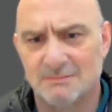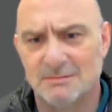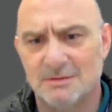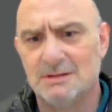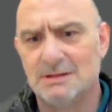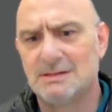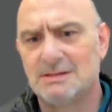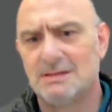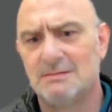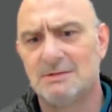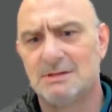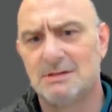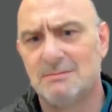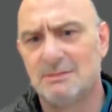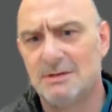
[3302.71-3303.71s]
I mean, it
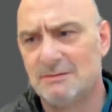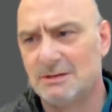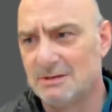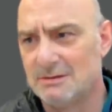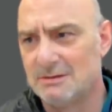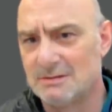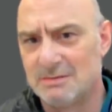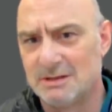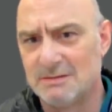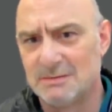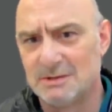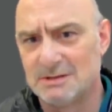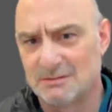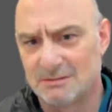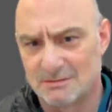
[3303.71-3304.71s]
seems to me the
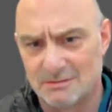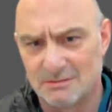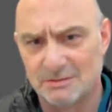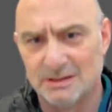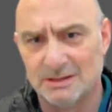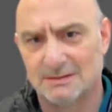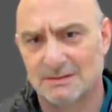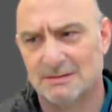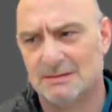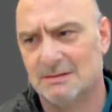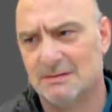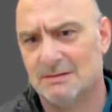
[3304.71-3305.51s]
newspapers are wrong here.